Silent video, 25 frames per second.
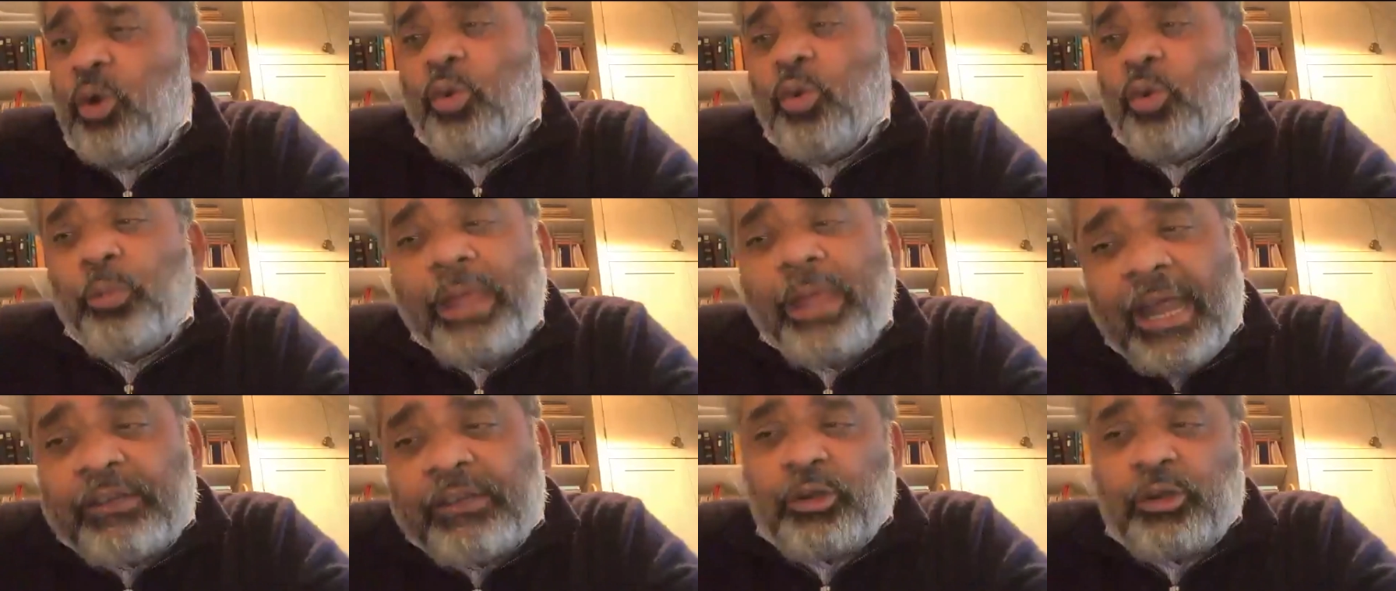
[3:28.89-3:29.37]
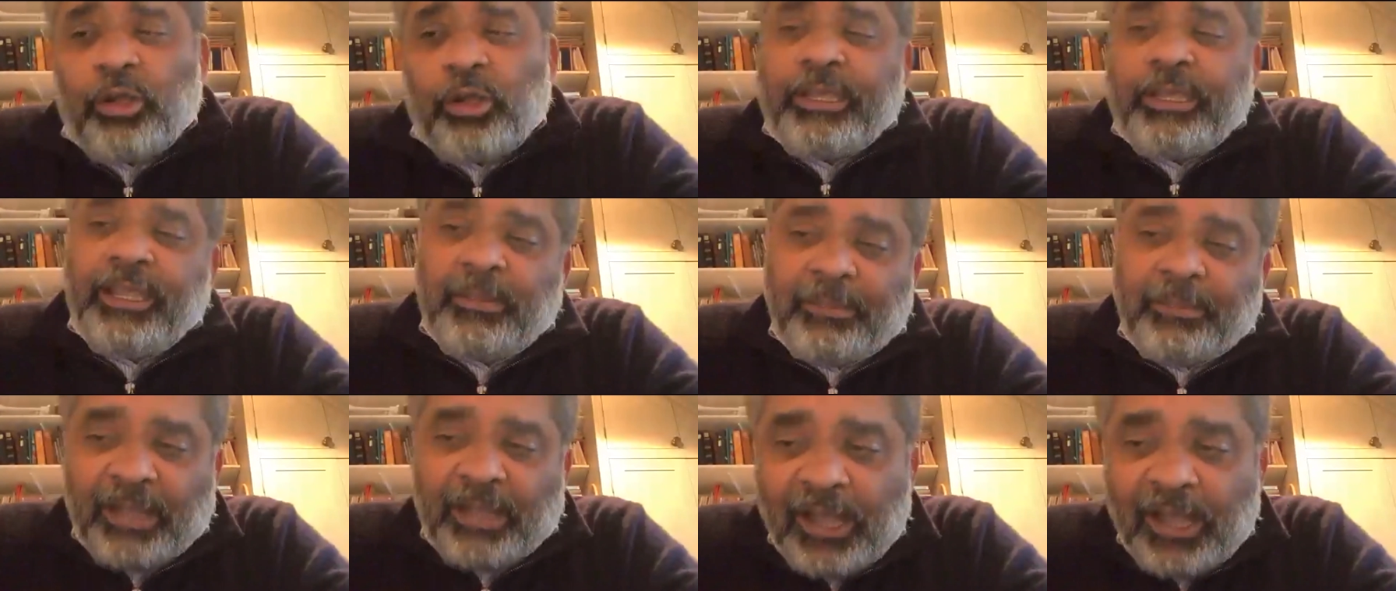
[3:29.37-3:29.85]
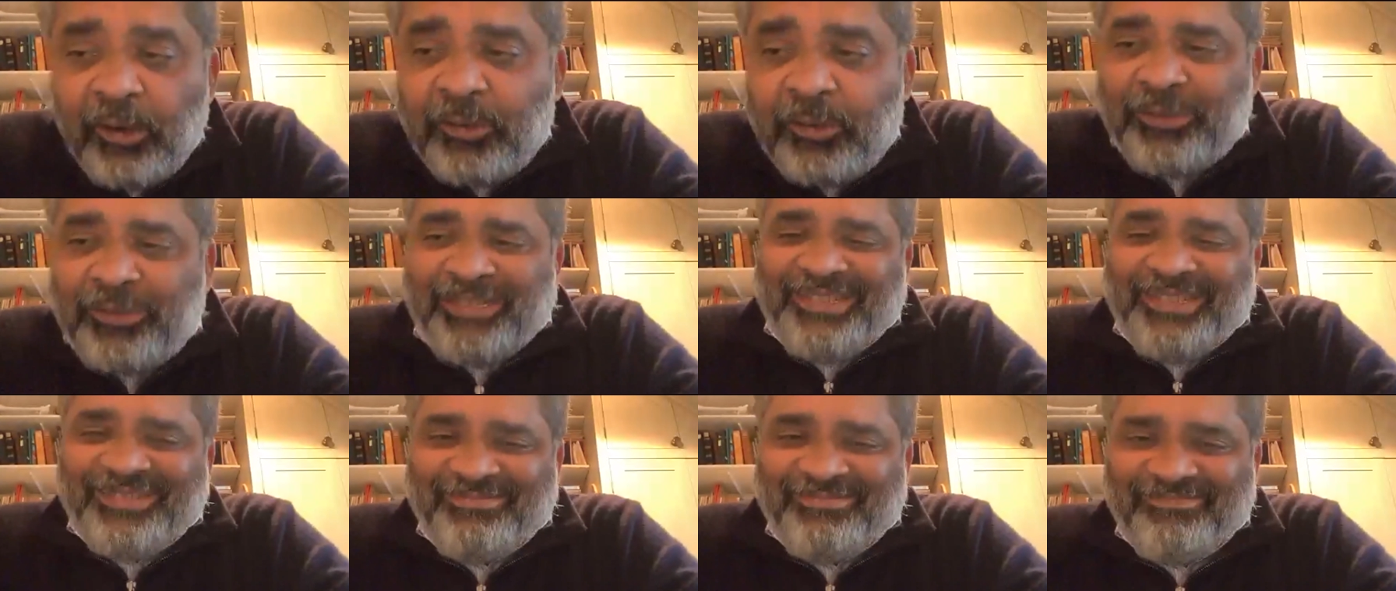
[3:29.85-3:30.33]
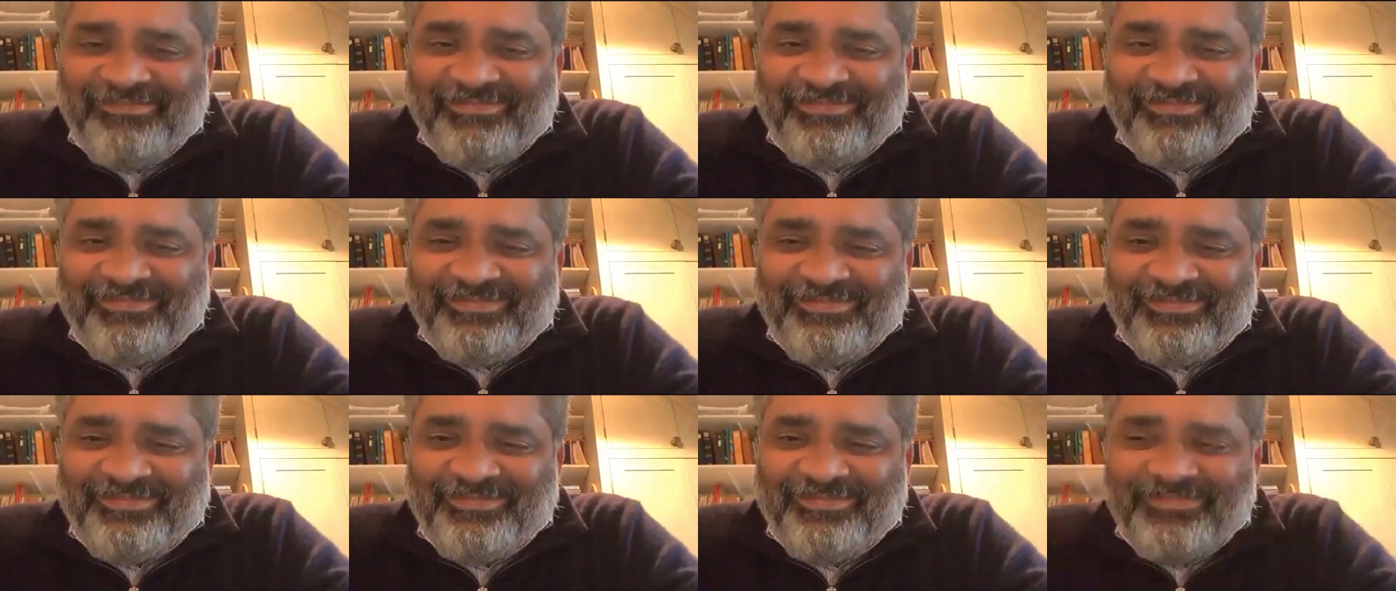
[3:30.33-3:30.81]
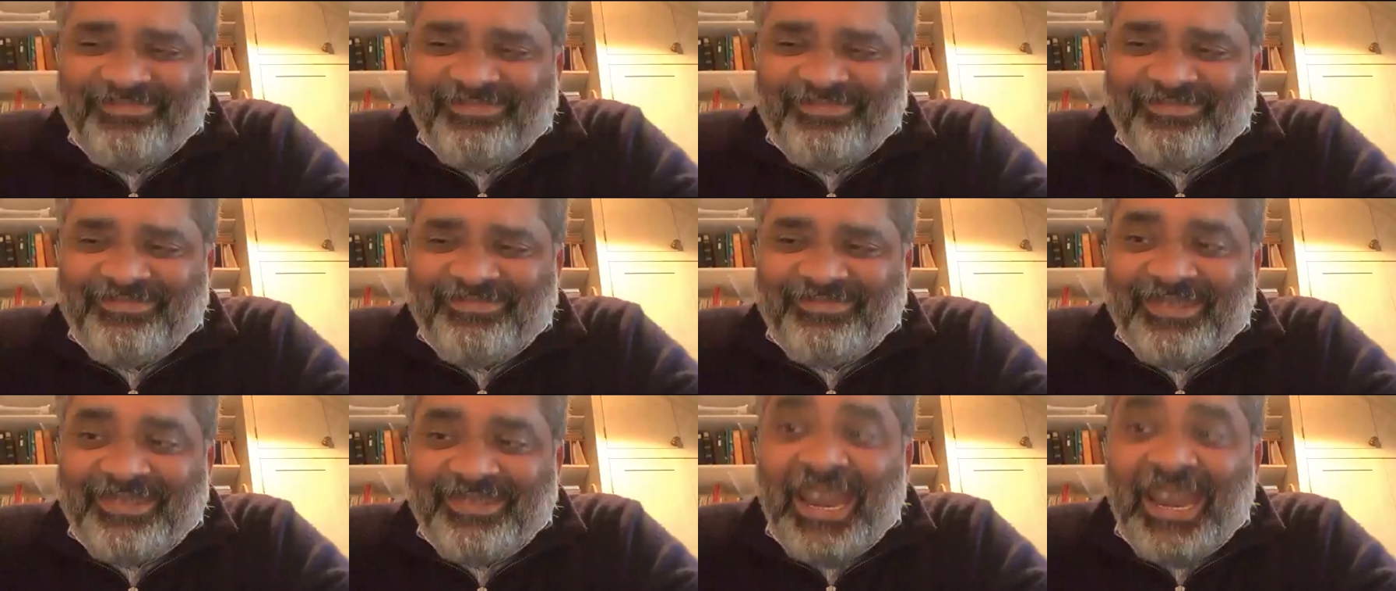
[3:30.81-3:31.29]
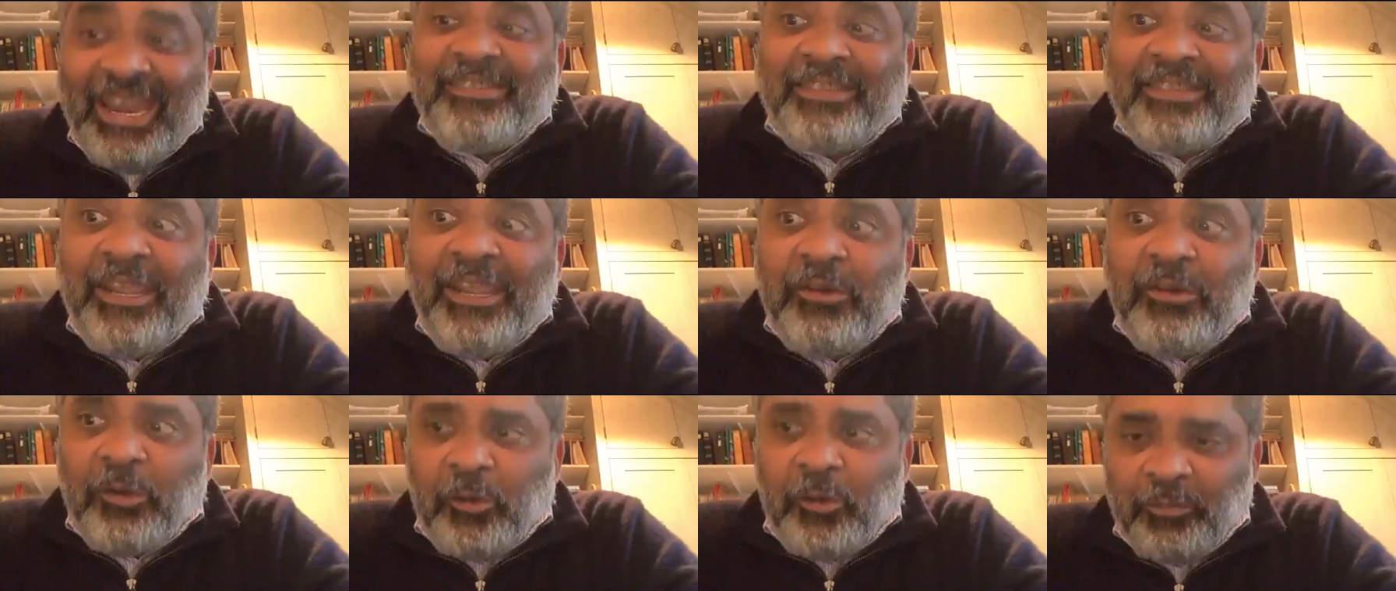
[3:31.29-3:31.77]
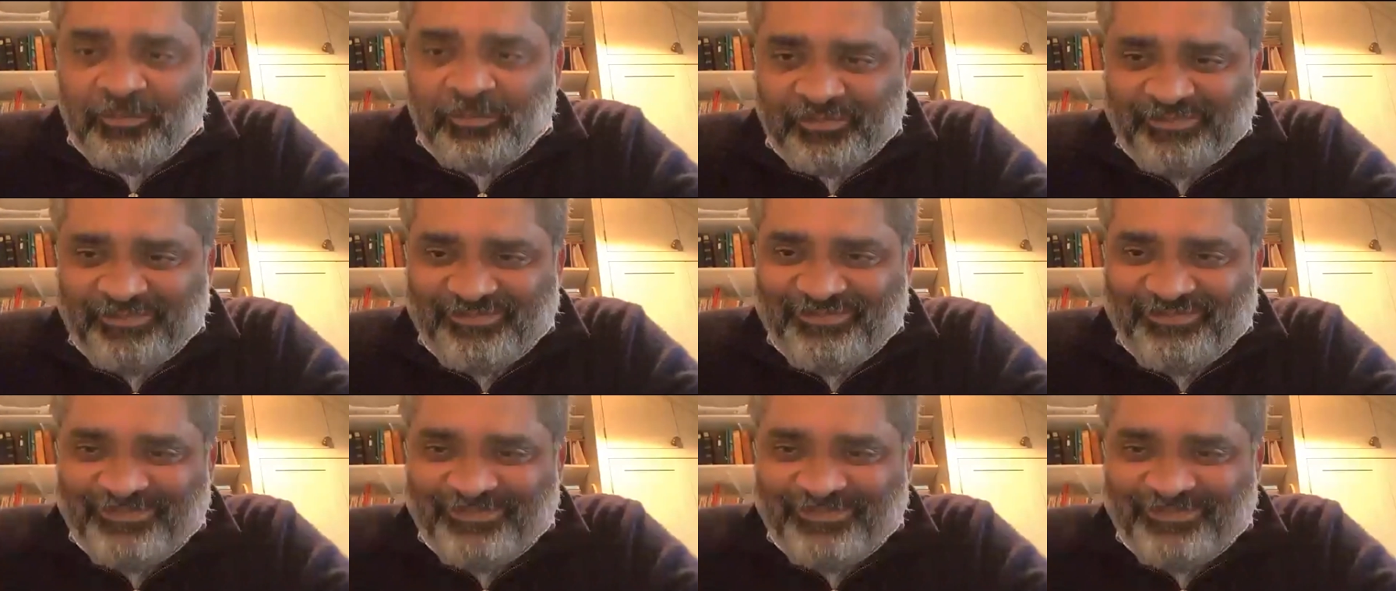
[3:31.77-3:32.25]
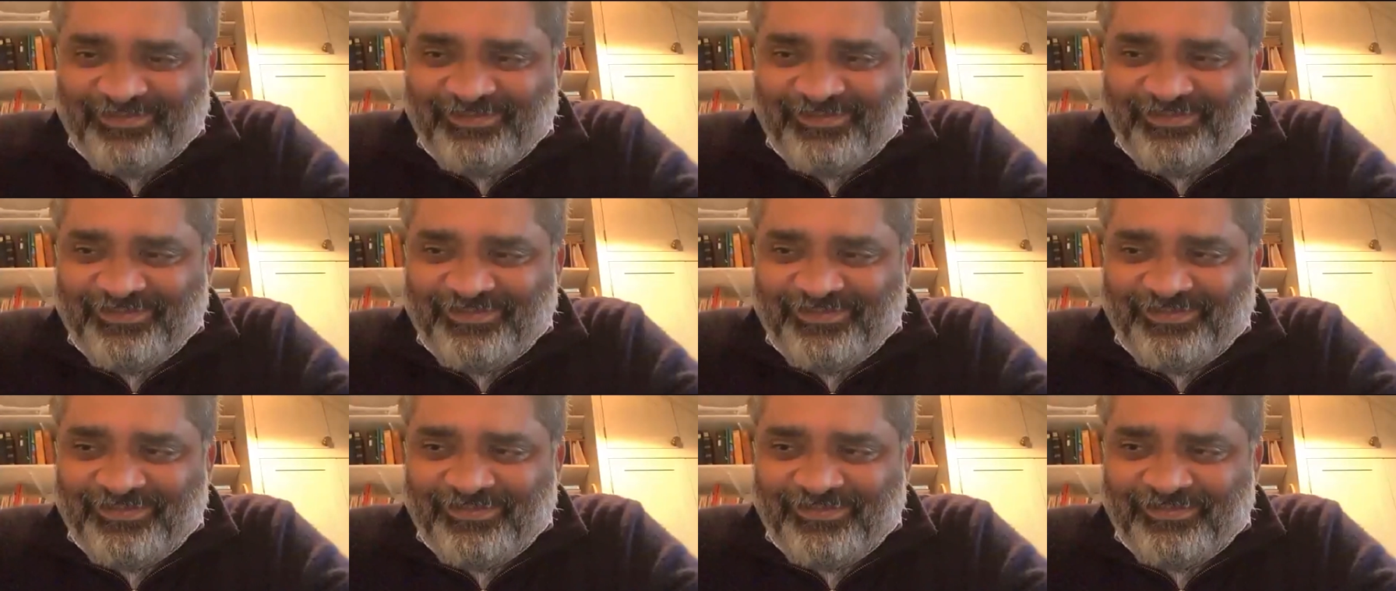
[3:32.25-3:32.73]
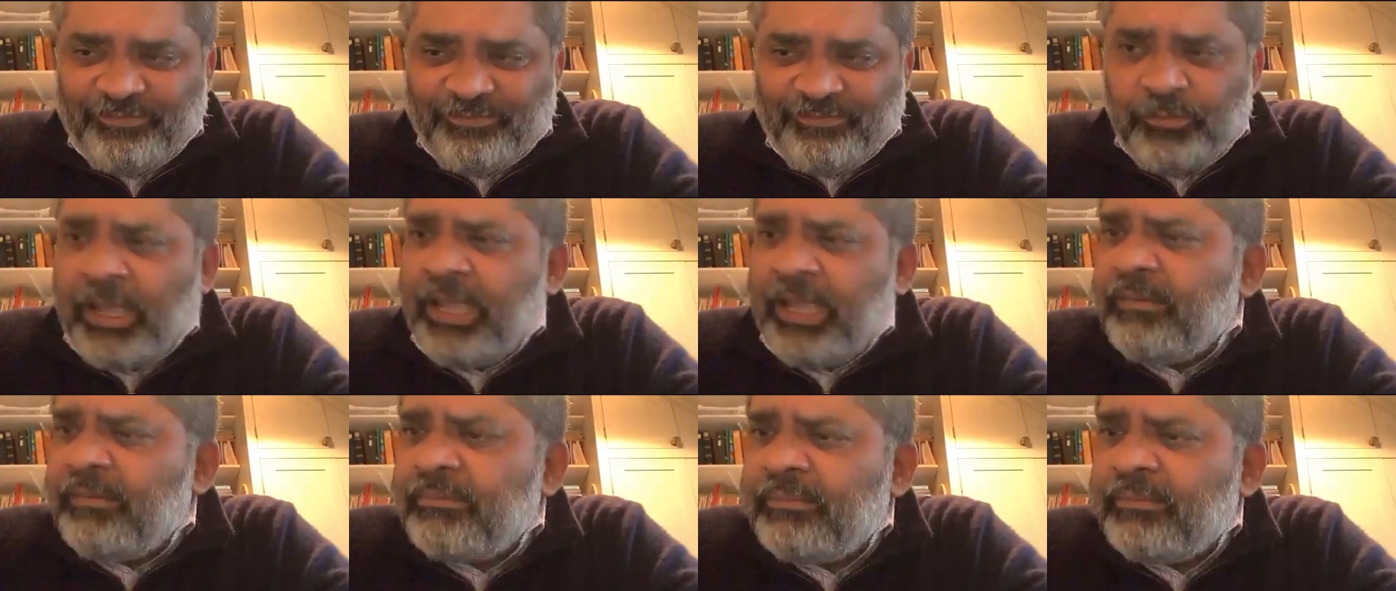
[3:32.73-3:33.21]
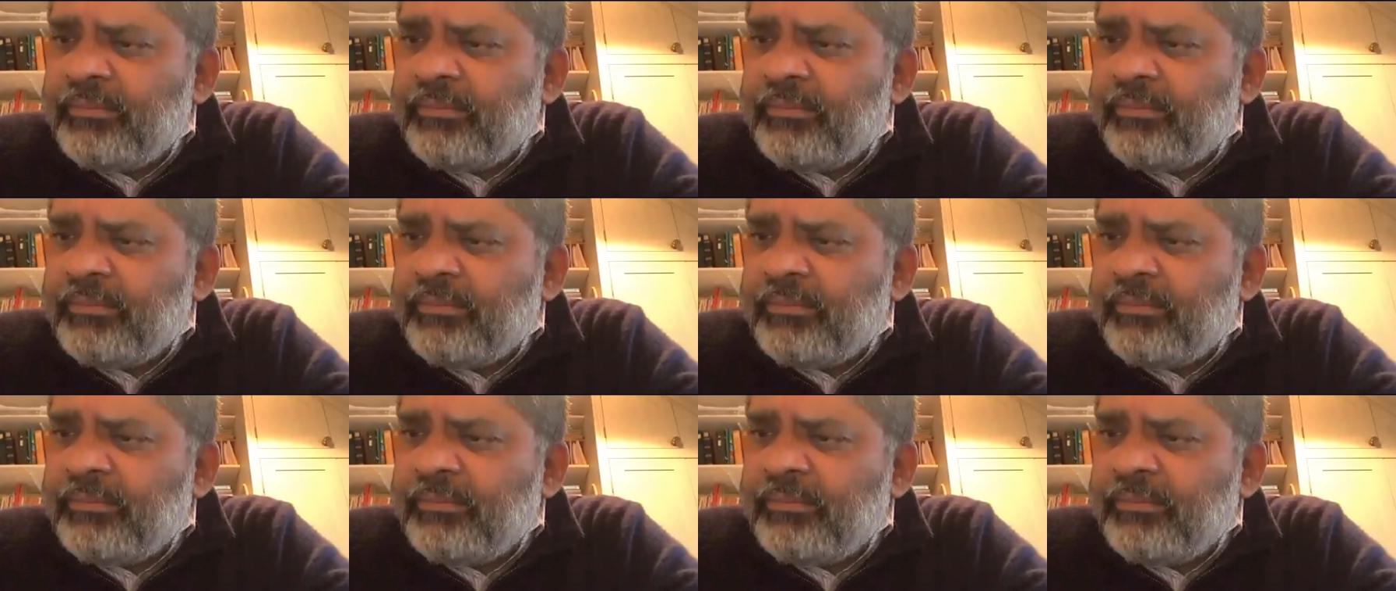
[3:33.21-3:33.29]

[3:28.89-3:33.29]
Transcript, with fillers: We are talking about net zero. Right?